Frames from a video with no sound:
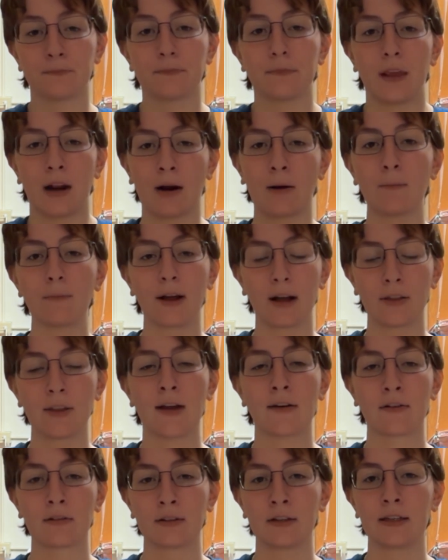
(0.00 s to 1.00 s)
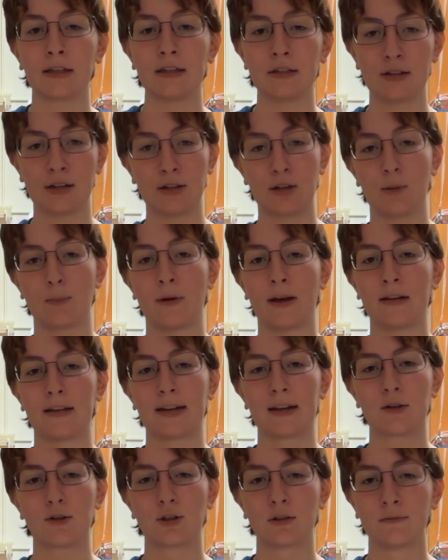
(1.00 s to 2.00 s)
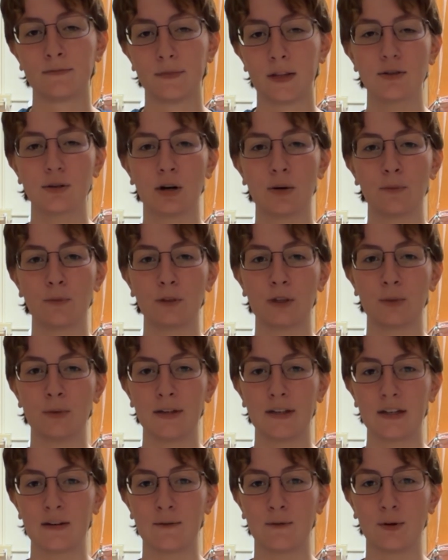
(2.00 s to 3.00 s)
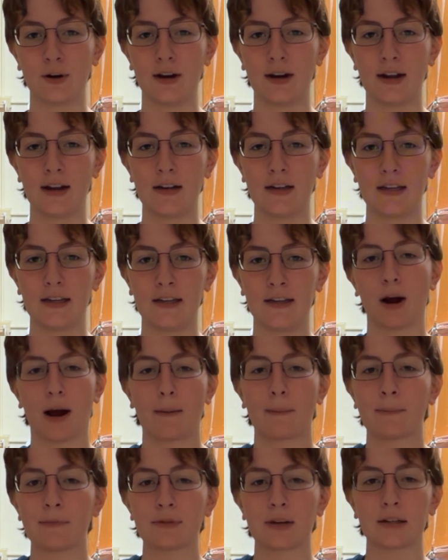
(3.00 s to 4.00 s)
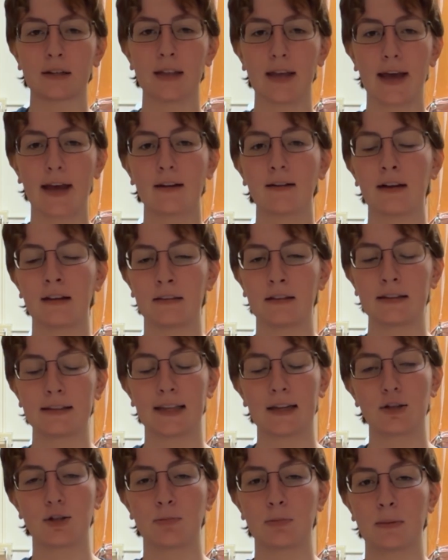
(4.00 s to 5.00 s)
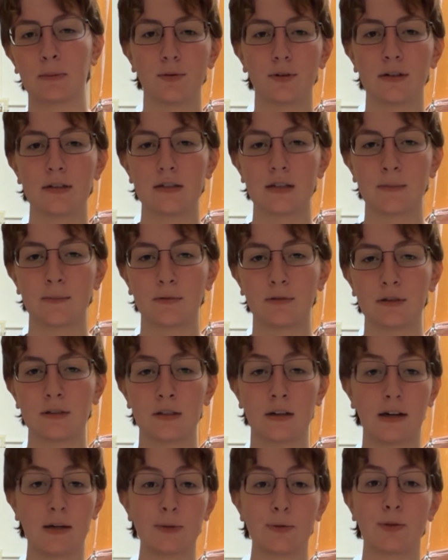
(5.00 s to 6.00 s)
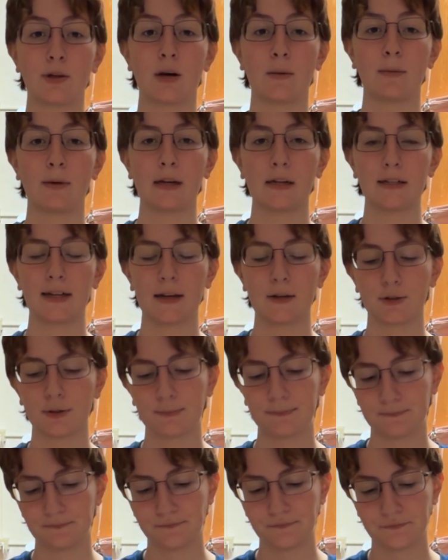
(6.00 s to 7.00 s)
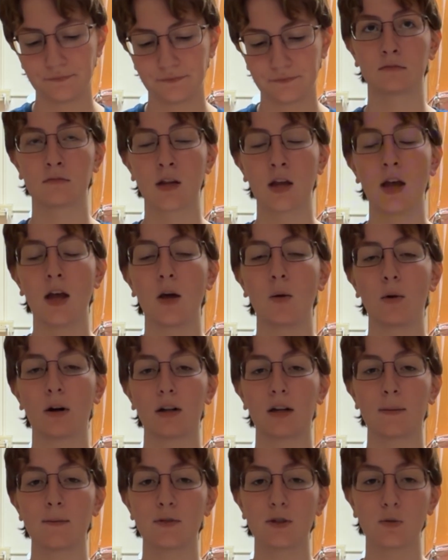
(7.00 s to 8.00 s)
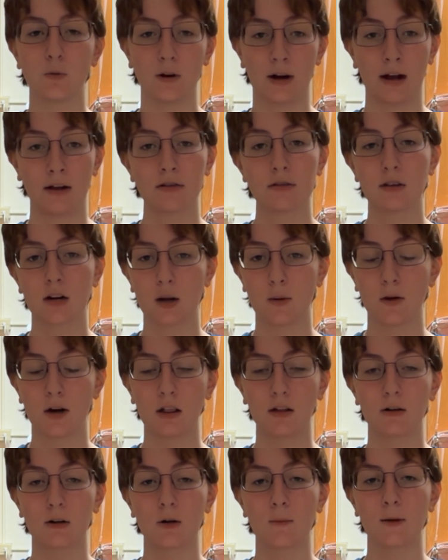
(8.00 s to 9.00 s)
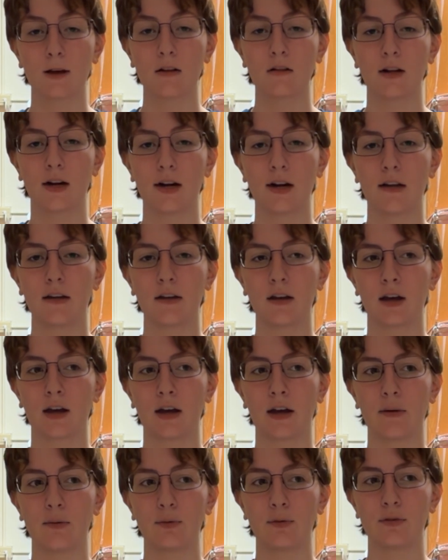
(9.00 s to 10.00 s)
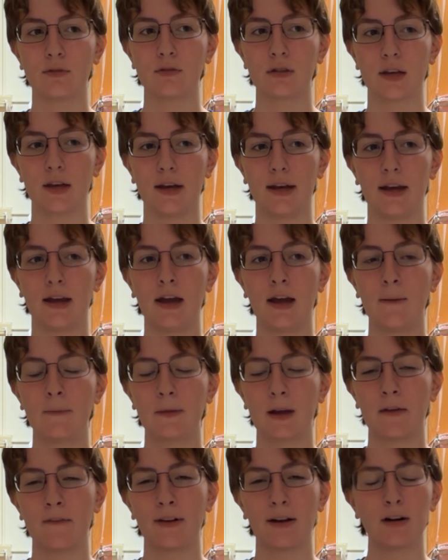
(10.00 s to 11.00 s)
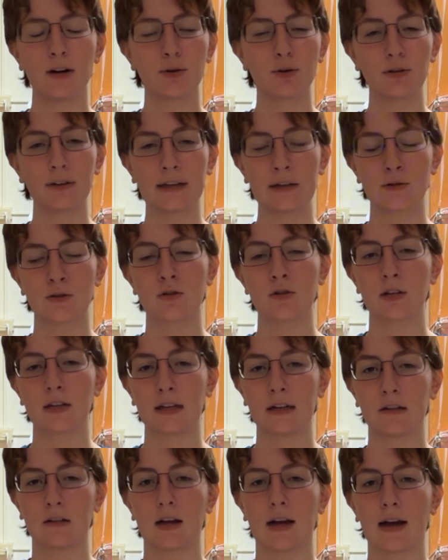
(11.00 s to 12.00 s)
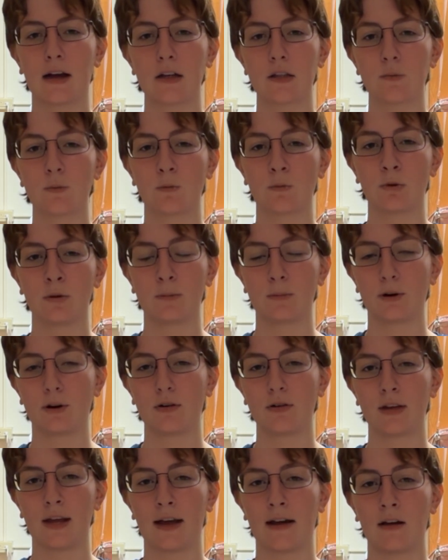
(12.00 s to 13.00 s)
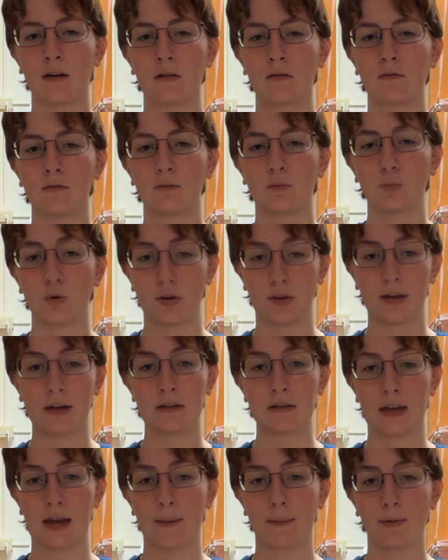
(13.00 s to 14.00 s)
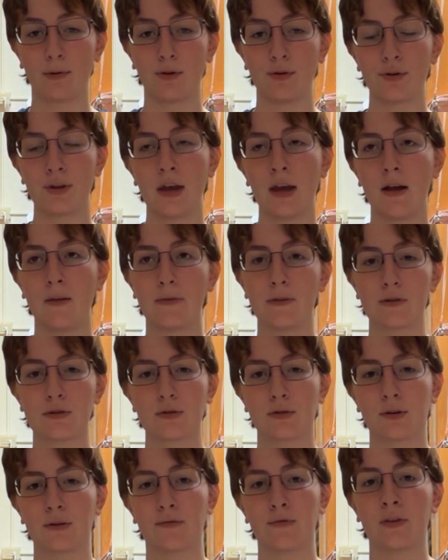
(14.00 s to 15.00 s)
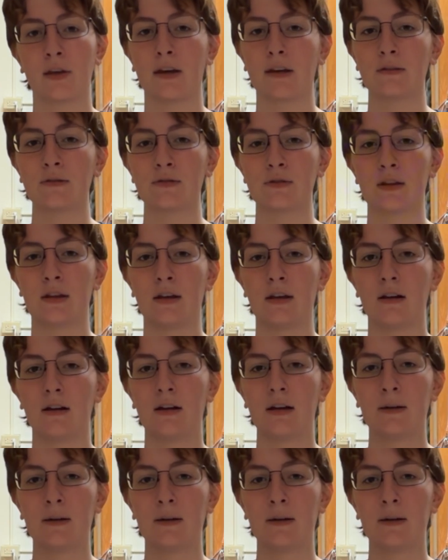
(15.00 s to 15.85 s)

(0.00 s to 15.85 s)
You know, I'll definitely continue to pay attention, so hopefully we can avoid any problems like that. I think that should be pretty simple as long as we all pay attention. When it comes to what else that I want to learn about lighting, I would say I found it really interesting in class when we broke down with examples the sort of things that